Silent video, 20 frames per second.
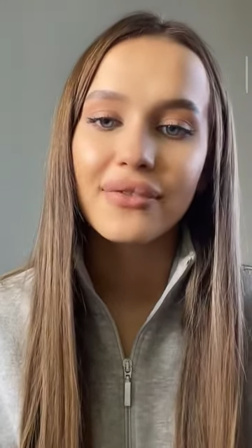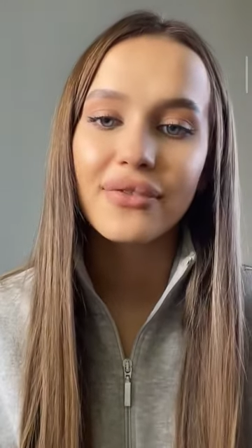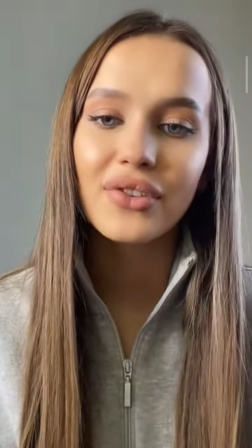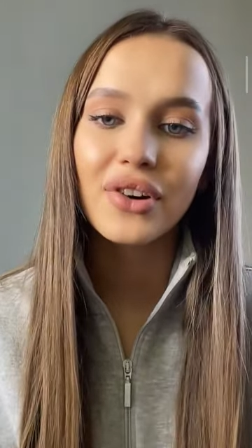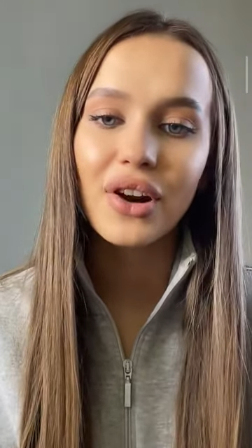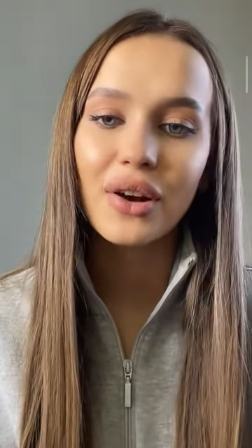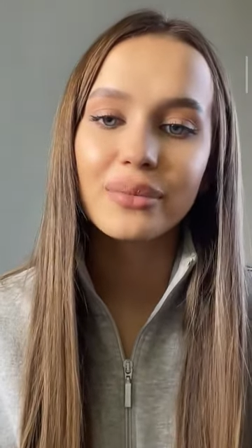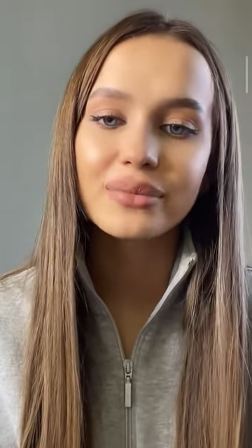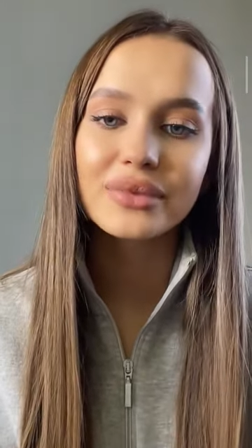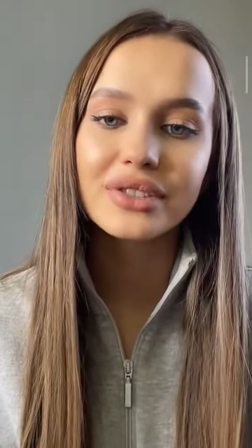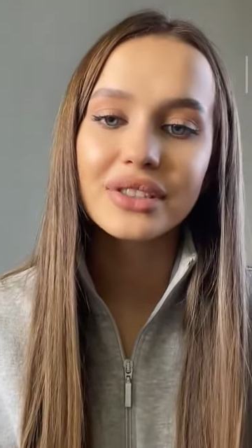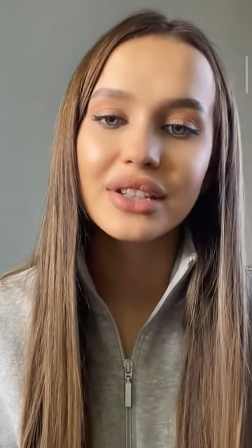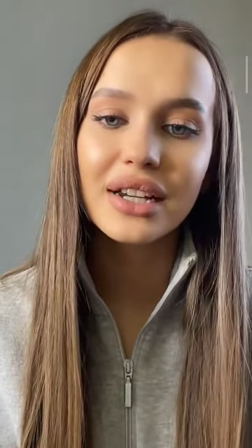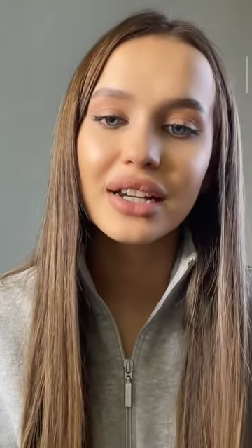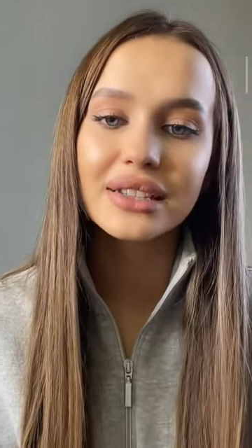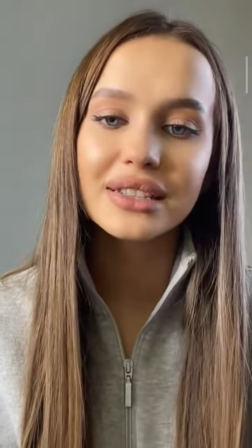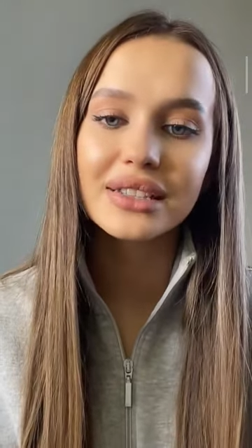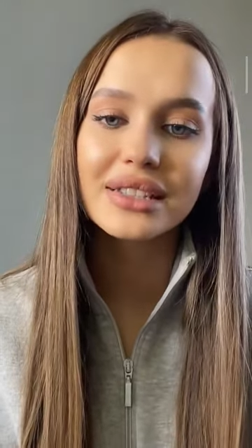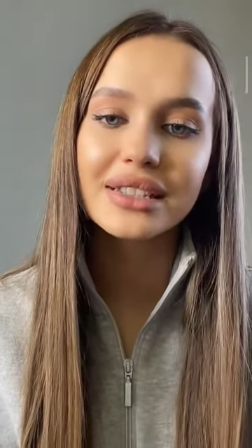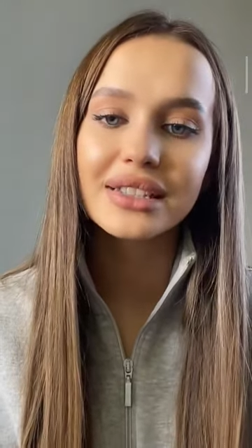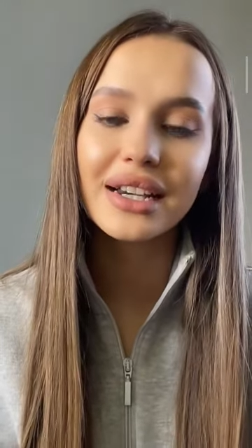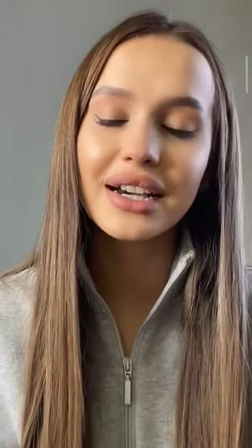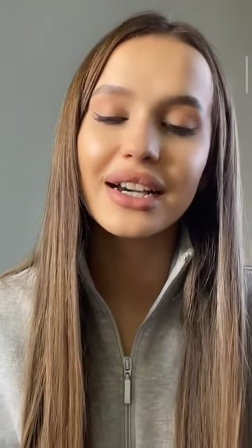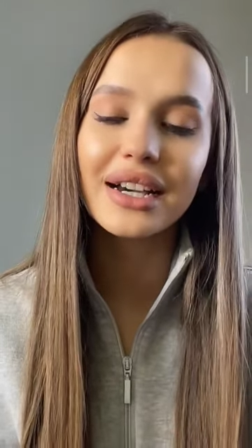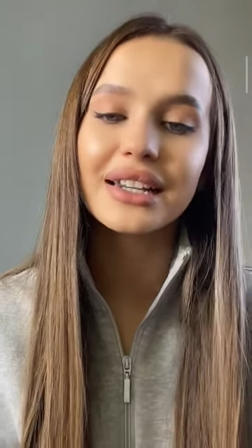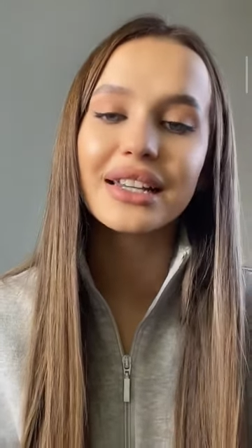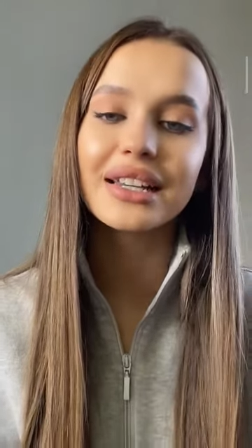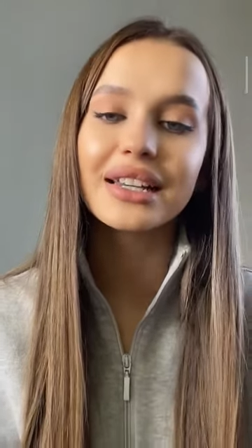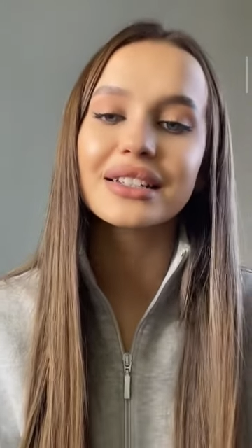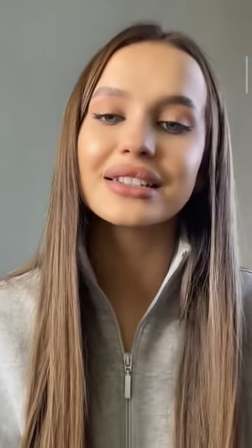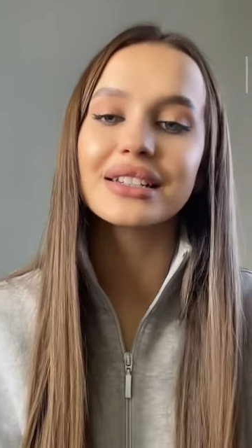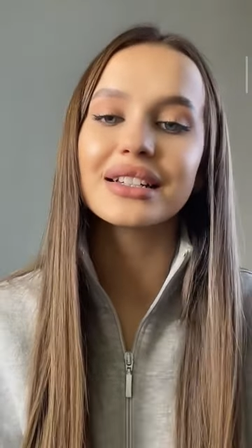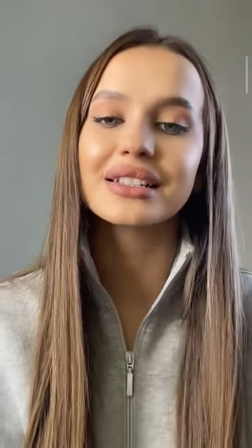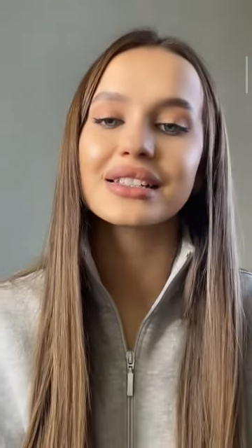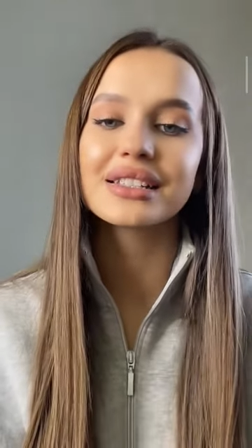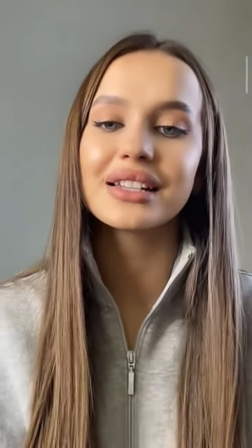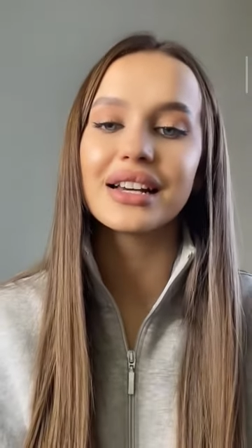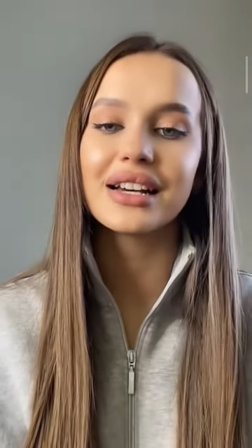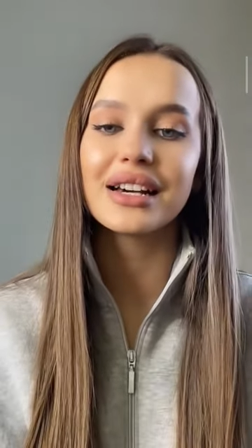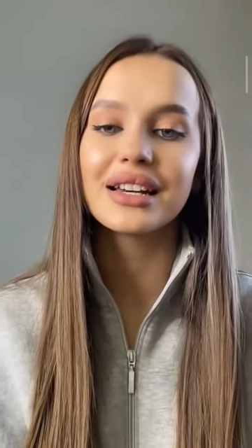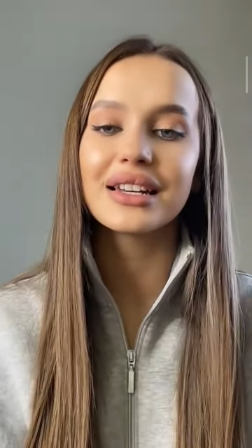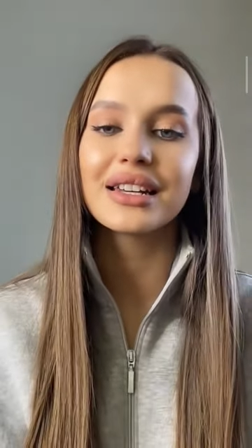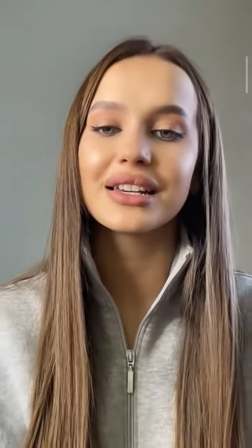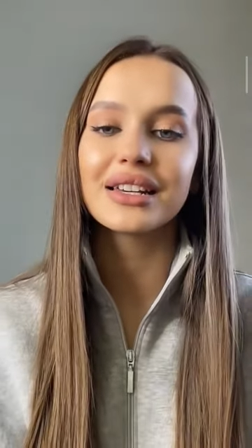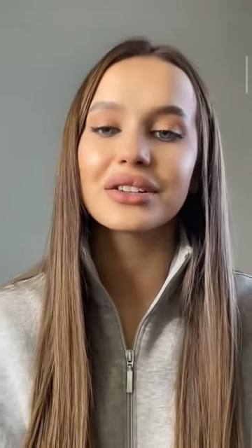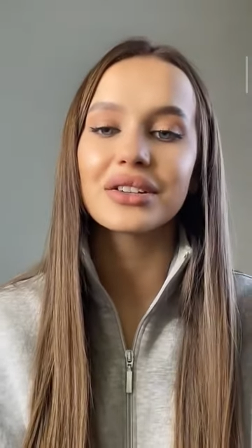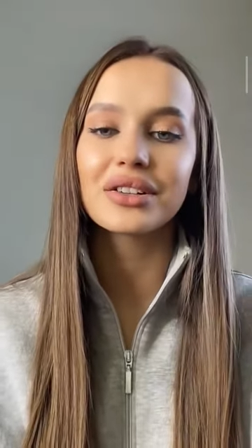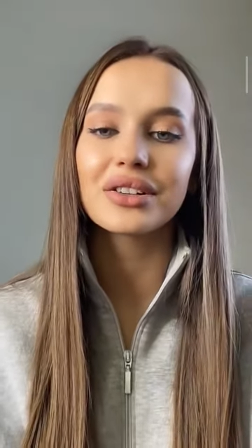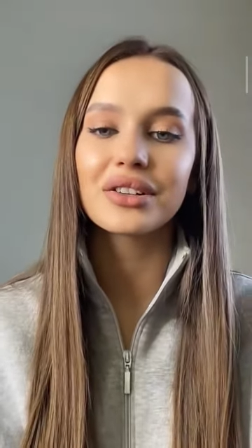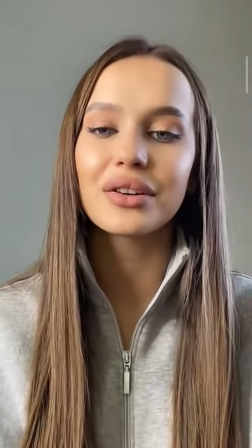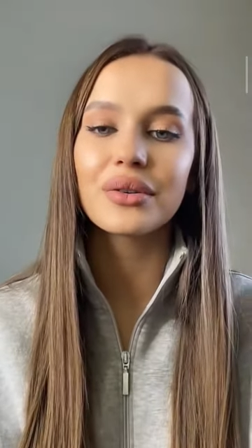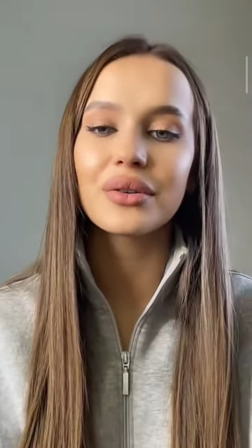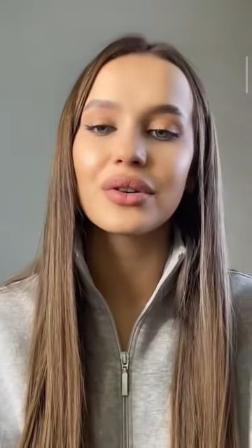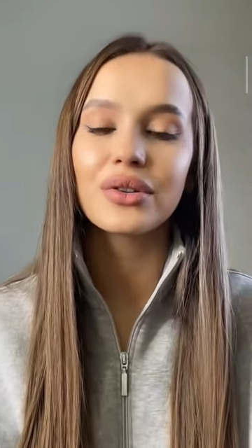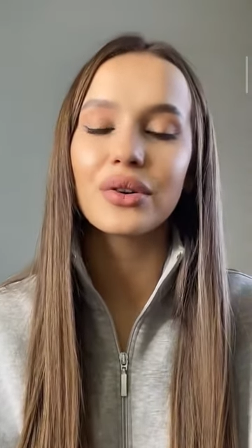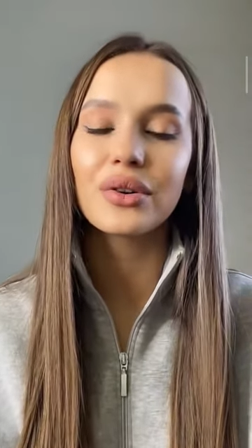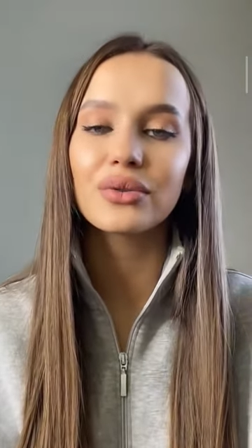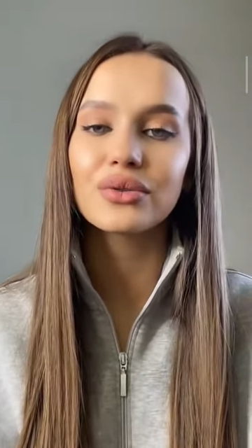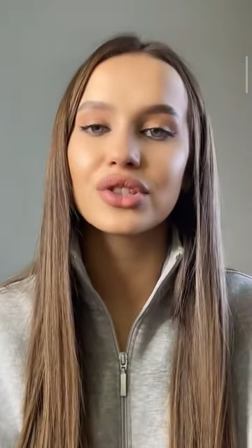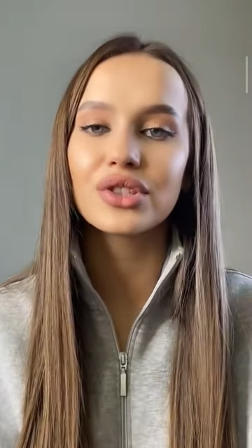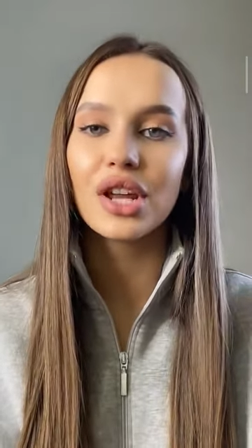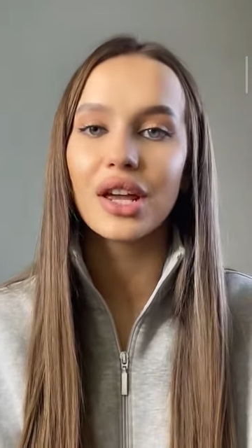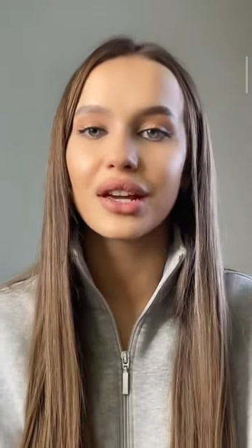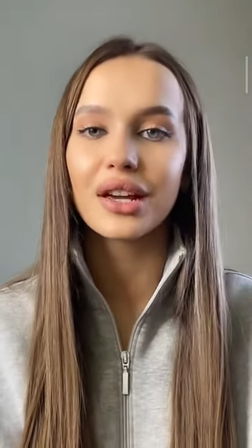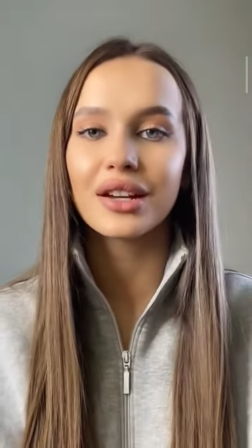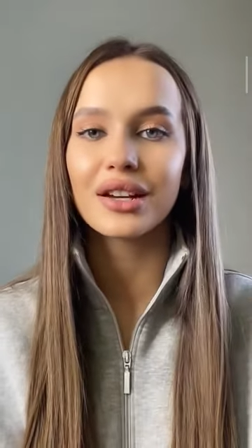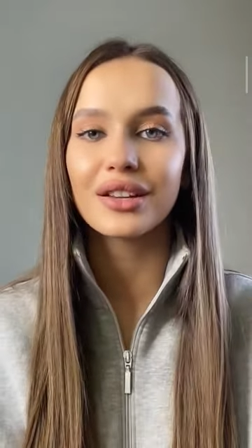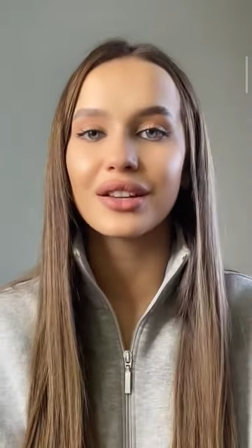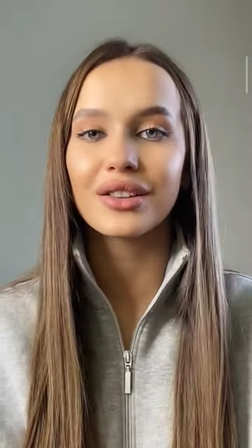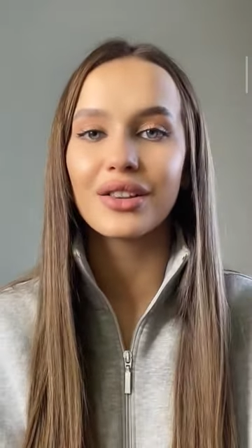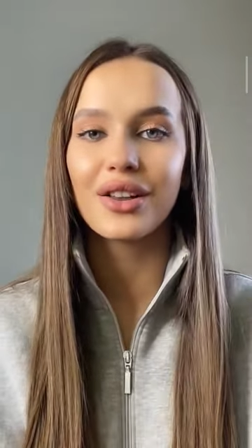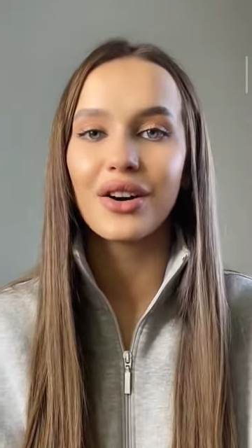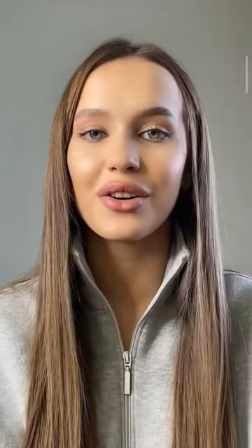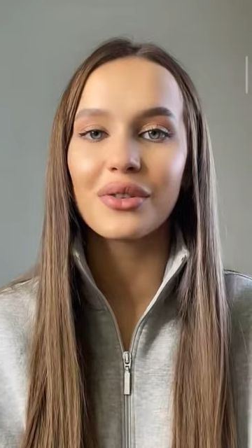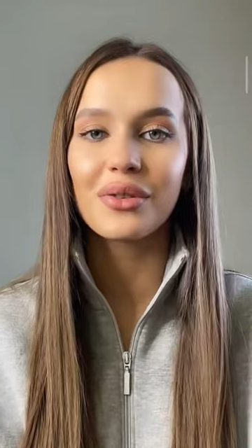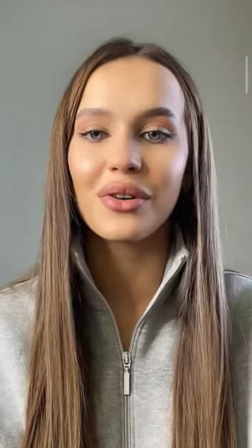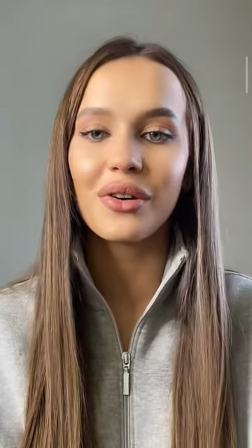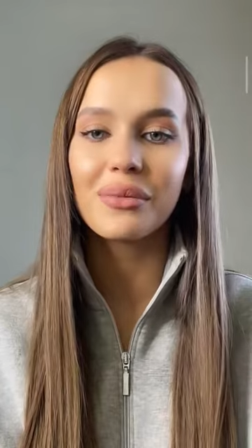from Tanzania. Tanzania, hello, hello, Jack, hello.